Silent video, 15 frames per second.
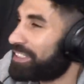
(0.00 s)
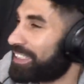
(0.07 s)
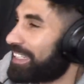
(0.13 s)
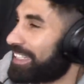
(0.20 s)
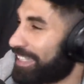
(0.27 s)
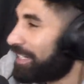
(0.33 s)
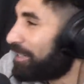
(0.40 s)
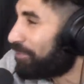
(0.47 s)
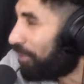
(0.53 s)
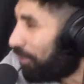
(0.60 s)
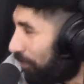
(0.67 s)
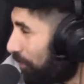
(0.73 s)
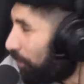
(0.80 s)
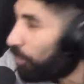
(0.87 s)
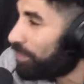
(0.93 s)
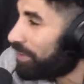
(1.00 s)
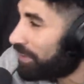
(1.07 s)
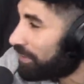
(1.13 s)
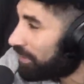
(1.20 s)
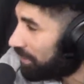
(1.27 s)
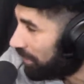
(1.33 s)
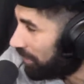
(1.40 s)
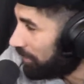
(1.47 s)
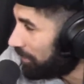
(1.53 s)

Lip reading: League hero, all this.